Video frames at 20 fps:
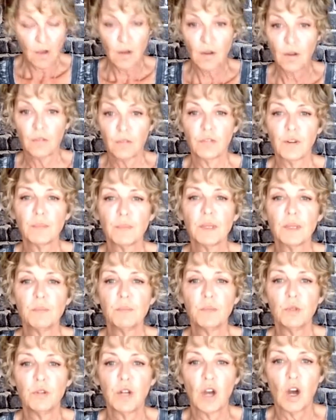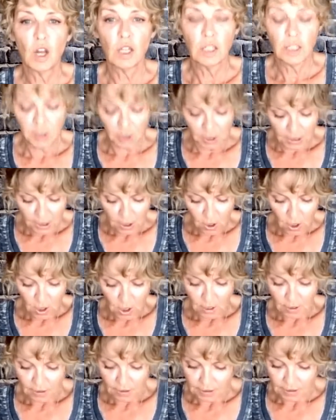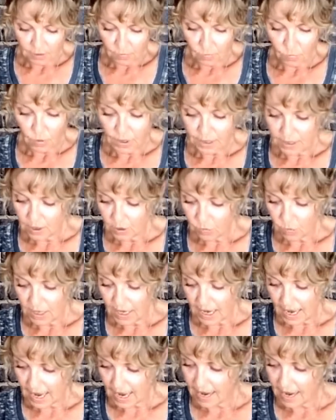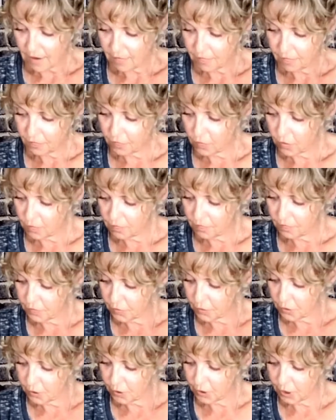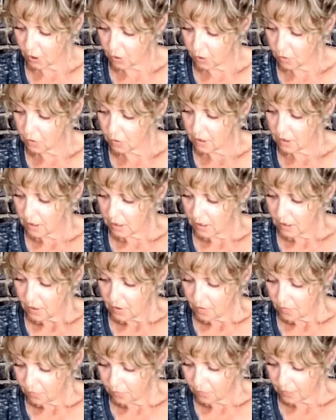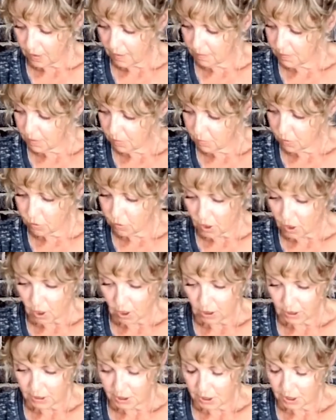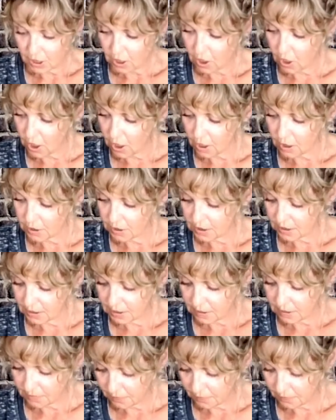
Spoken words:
from the Moonology cards. What do we have for Virgo from the Moonology cards?